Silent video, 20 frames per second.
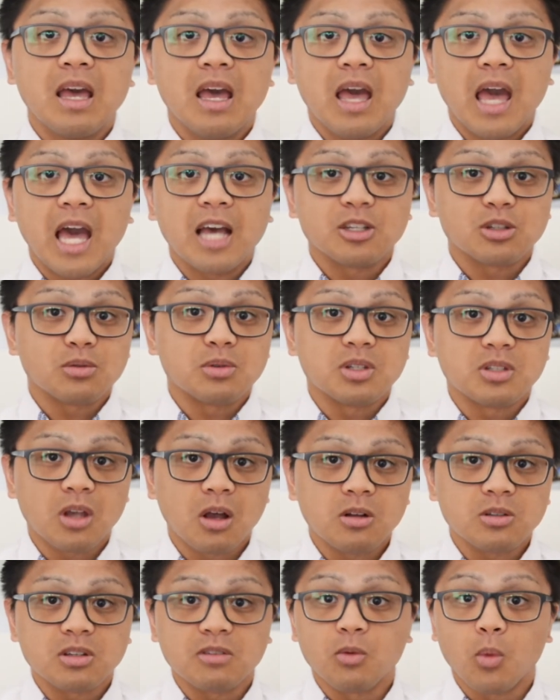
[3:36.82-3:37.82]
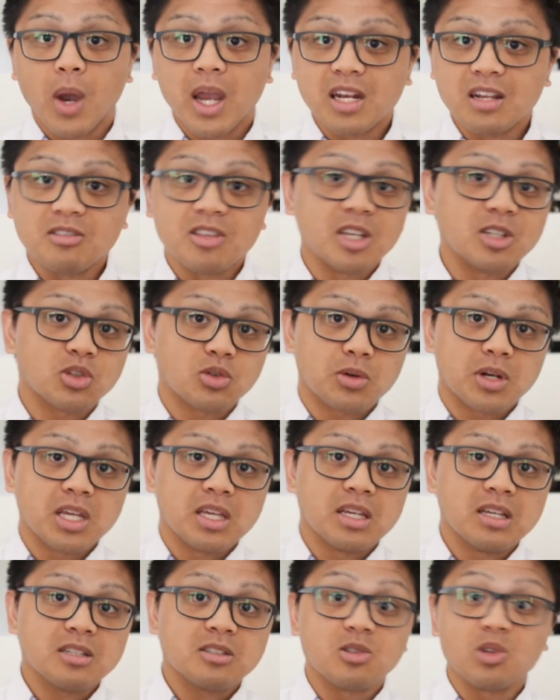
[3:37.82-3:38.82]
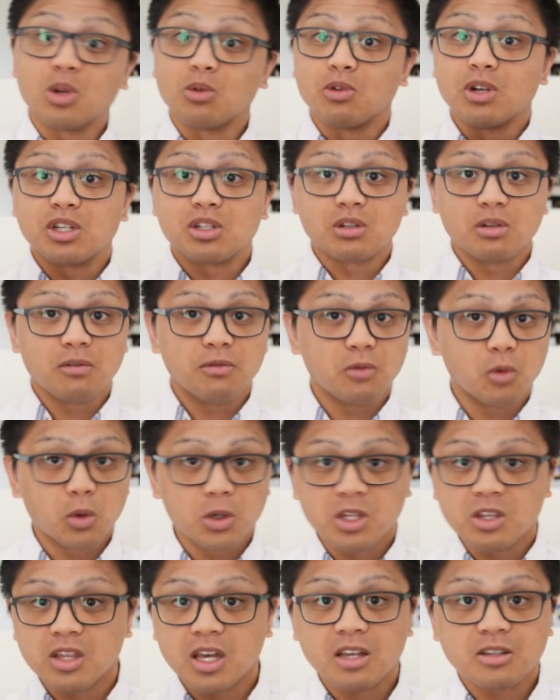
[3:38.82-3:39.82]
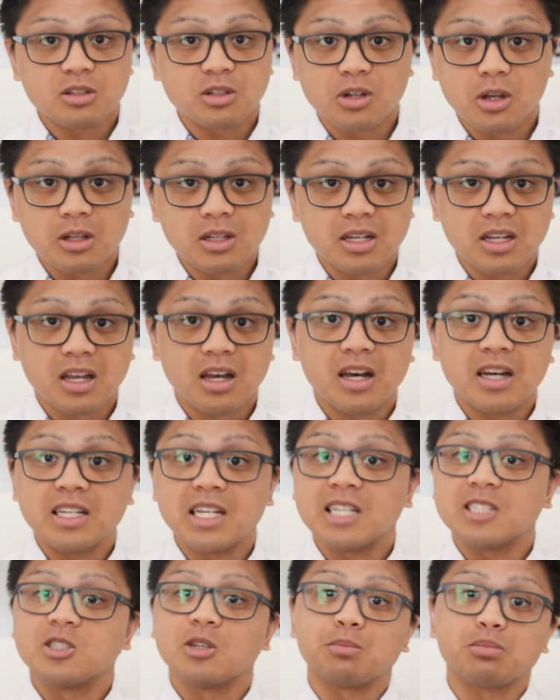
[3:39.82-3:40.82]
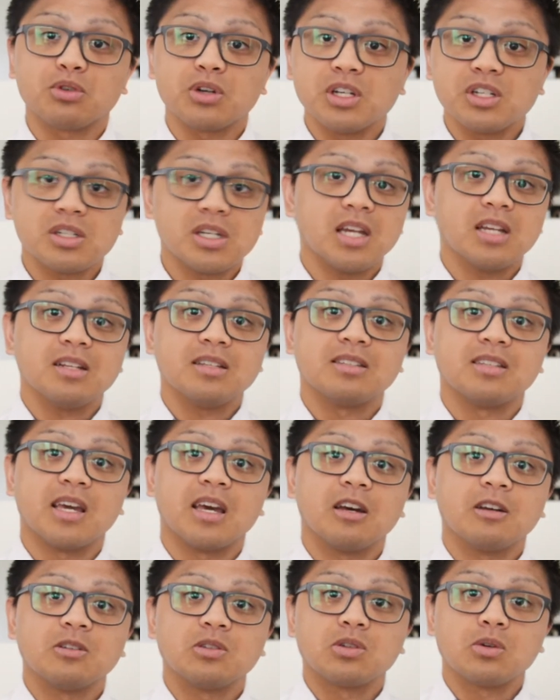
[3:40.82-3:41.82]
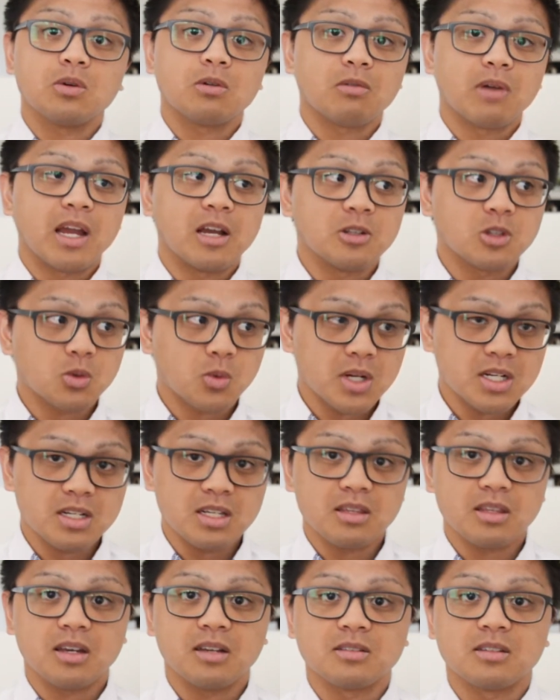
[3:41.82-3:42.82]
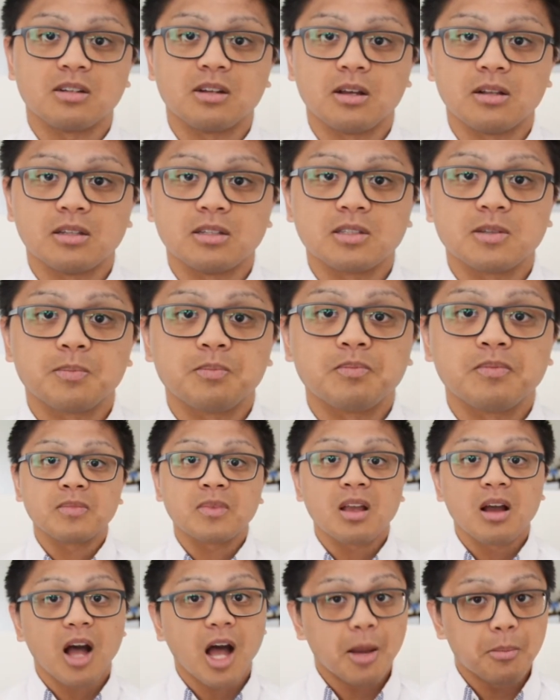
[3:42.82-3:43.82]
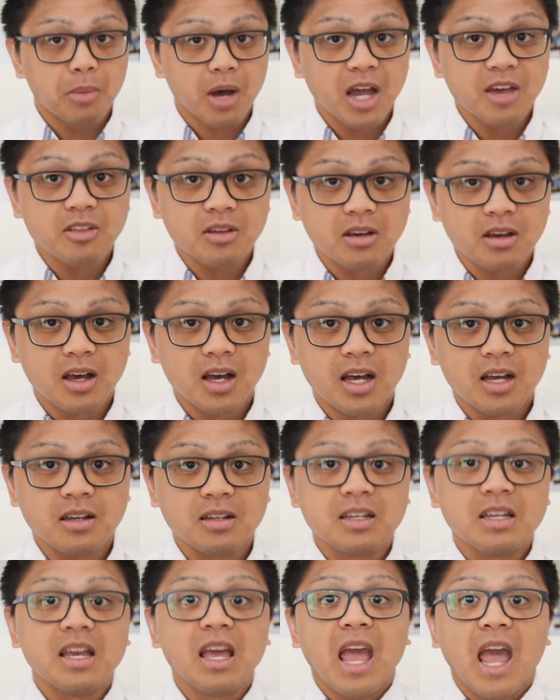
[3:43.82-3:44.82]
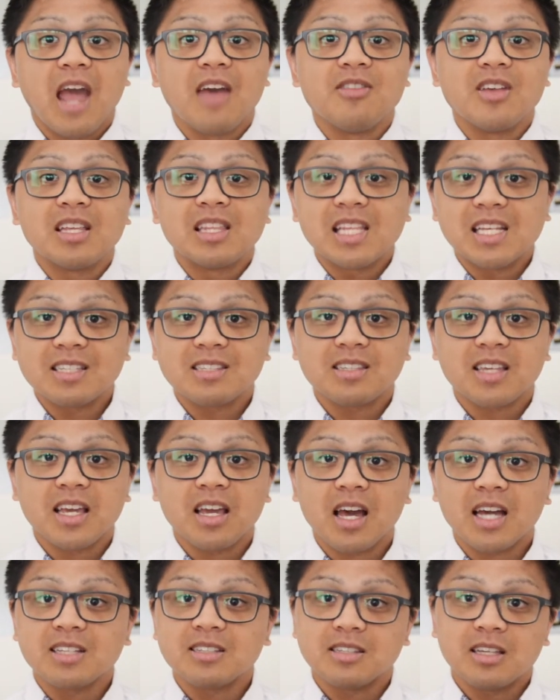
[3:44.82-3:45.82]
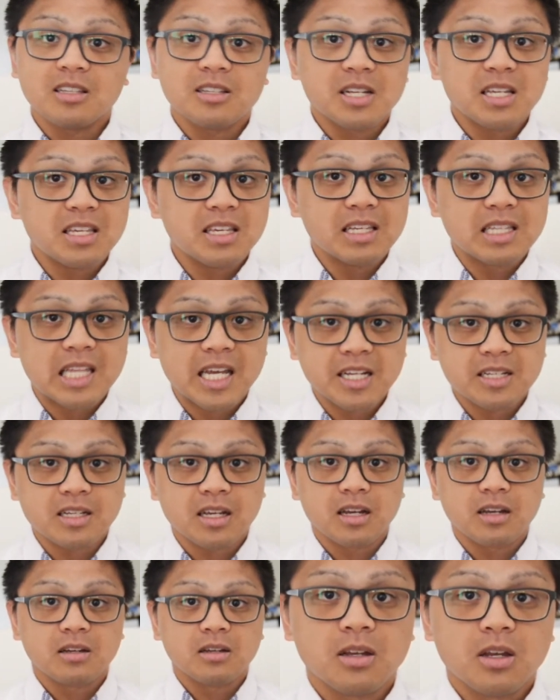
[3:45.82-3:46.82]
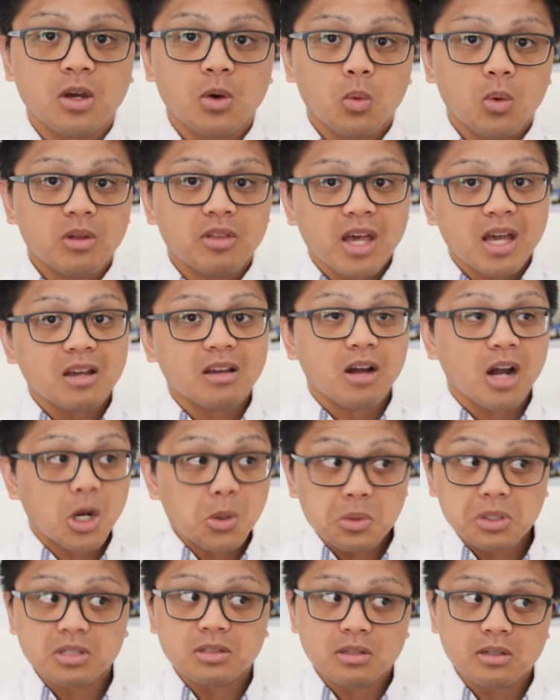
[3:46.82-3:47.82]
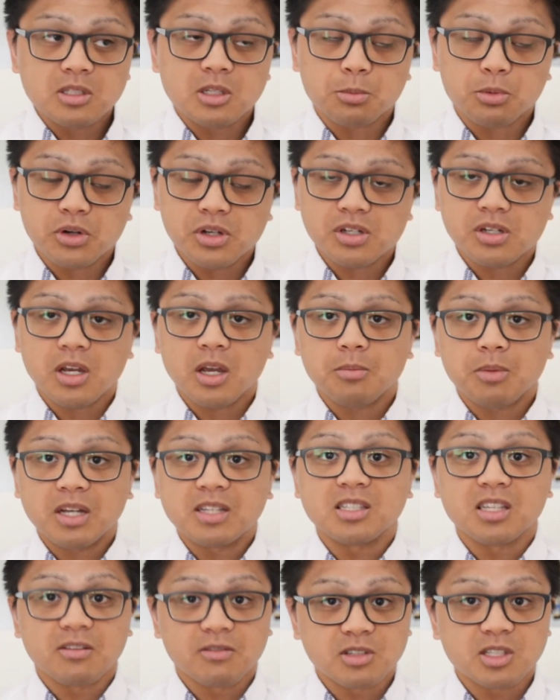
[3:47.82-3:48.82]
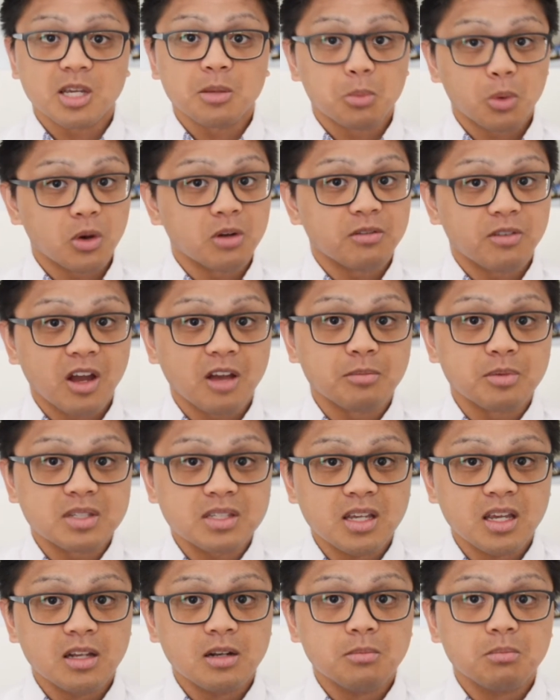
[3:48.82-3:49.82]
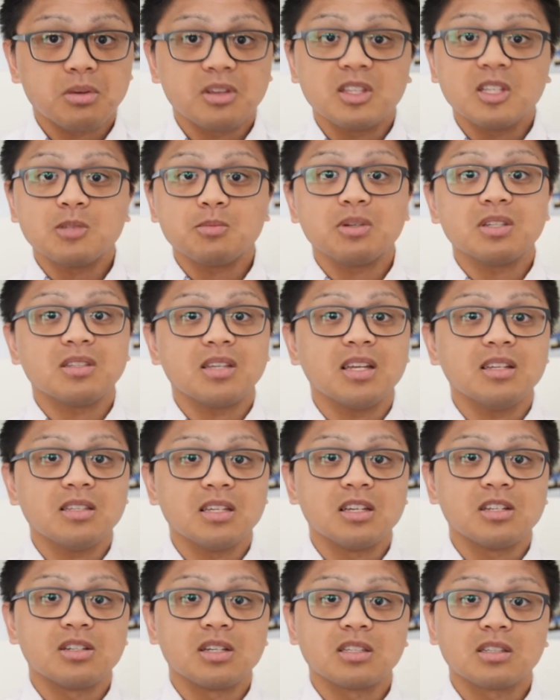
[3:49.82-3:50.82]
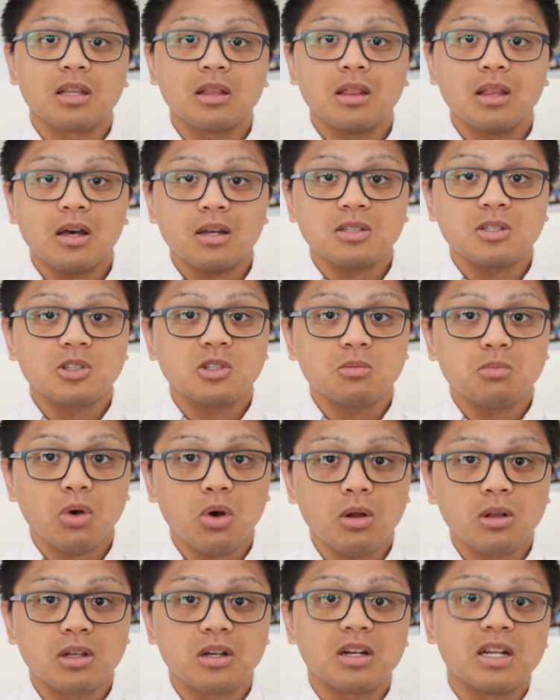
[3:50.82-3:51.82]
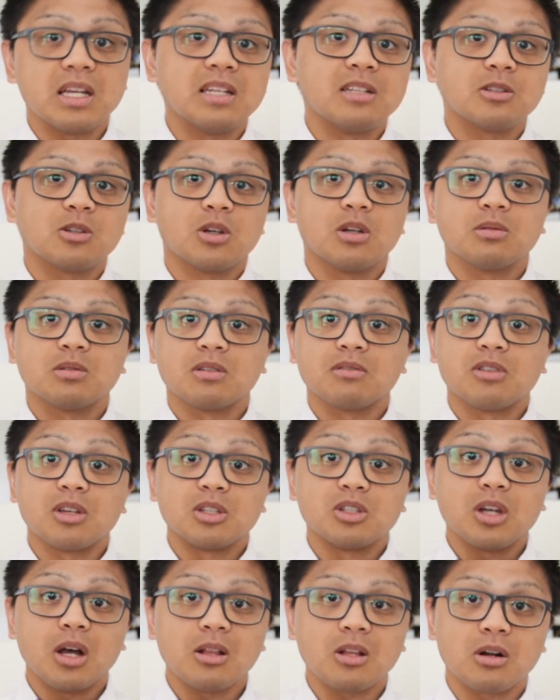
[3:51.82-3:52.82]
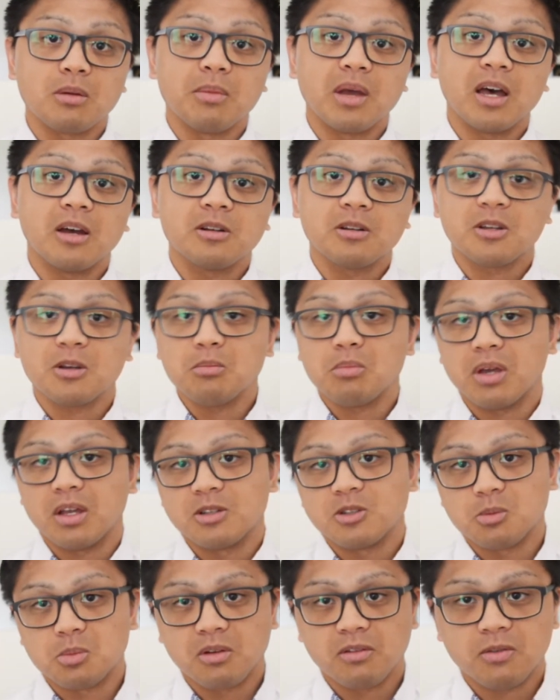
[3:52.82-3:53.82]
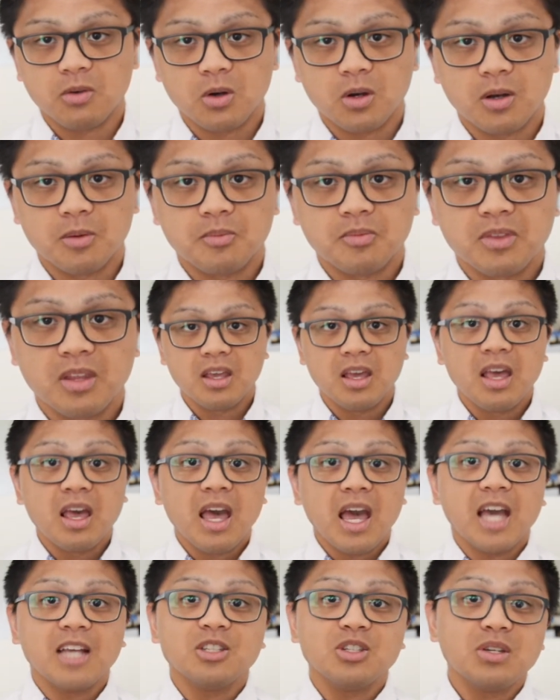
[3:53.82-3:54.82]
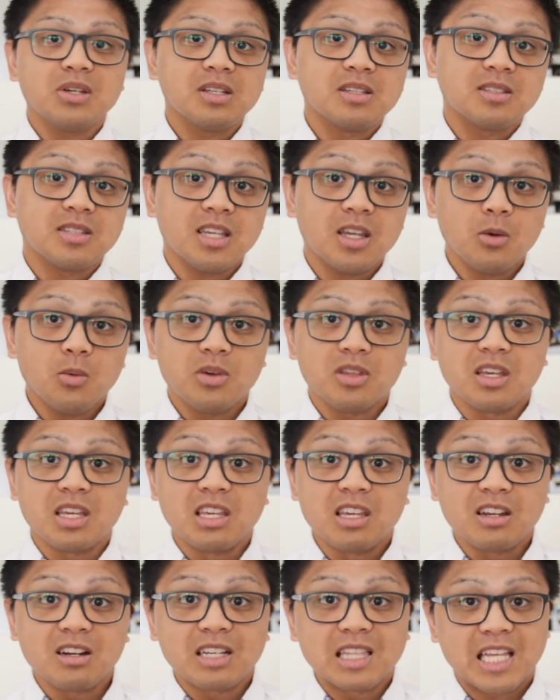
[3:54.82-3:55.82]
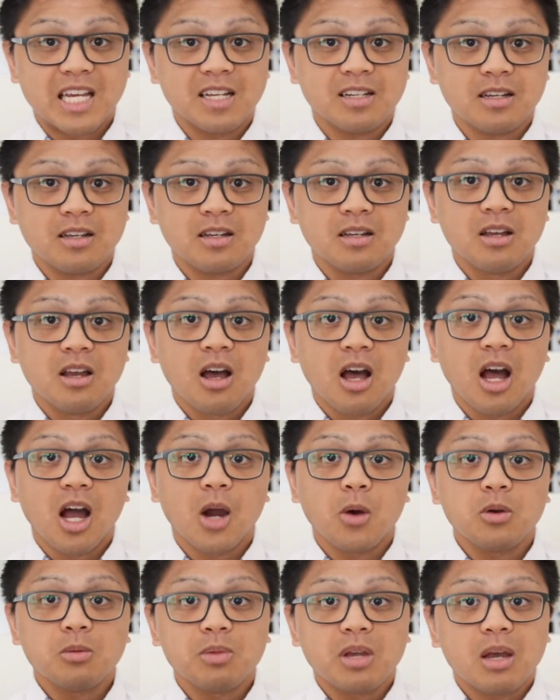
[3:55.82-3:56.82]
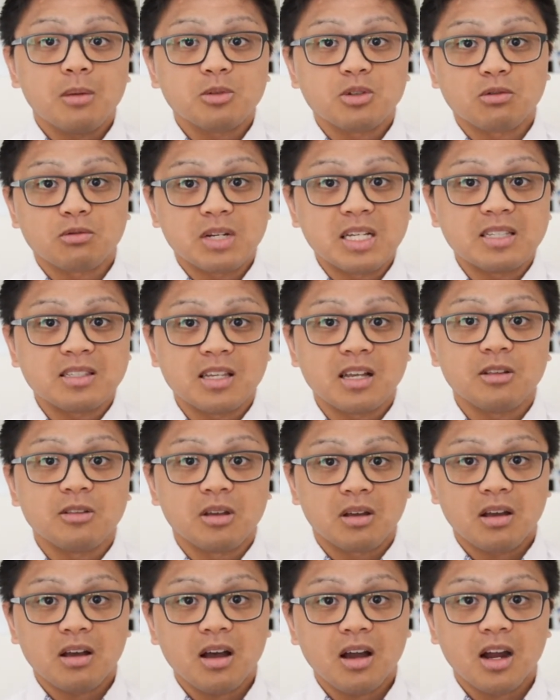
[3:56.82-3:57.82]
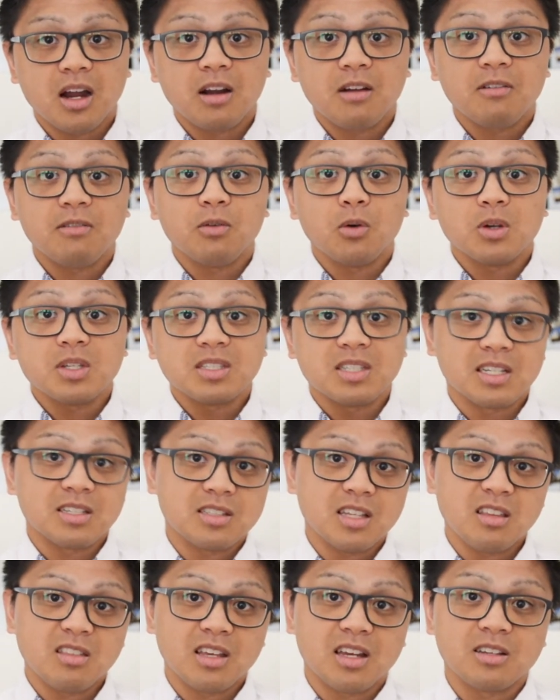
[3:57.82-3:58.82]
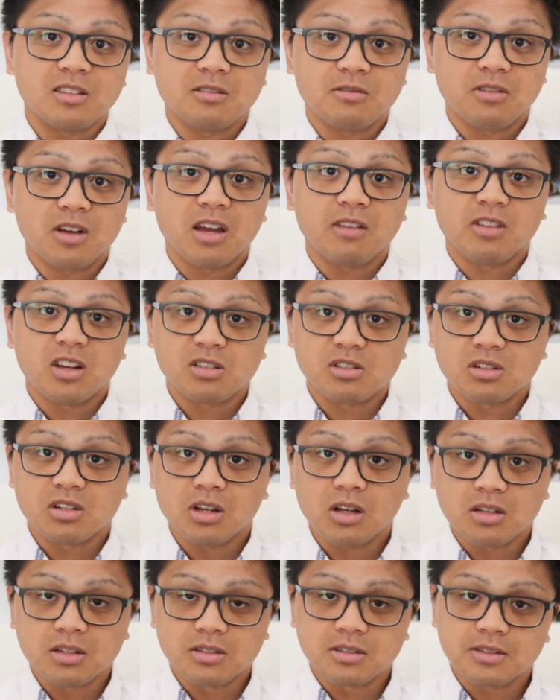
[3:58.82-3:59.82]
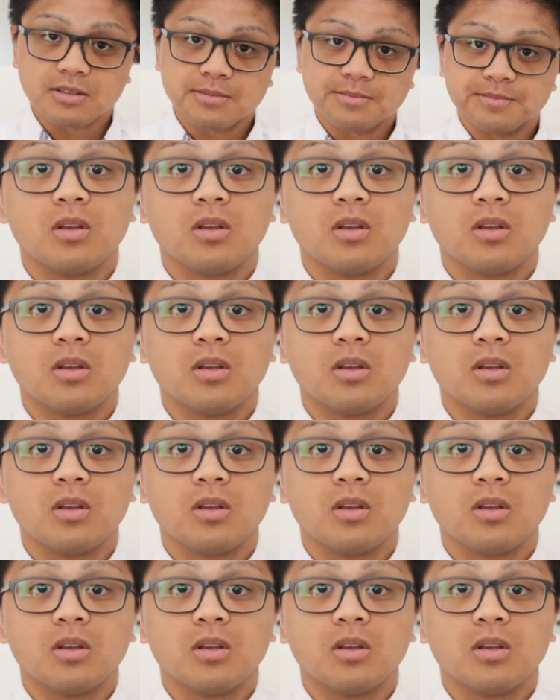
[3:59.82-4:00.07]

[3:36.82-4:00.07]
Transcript: As a result of waiting these 3 years, the original $40,000 car has depreciated down to around $20,000. I buy the car, and then let's say I sell it a year later. Well, that car will still depreciate by 17.5%, but this percentage is a lot smaller in terms of the dollar amount compared to before. As you can see, with a year later, I would be able to resell the car for $16,500,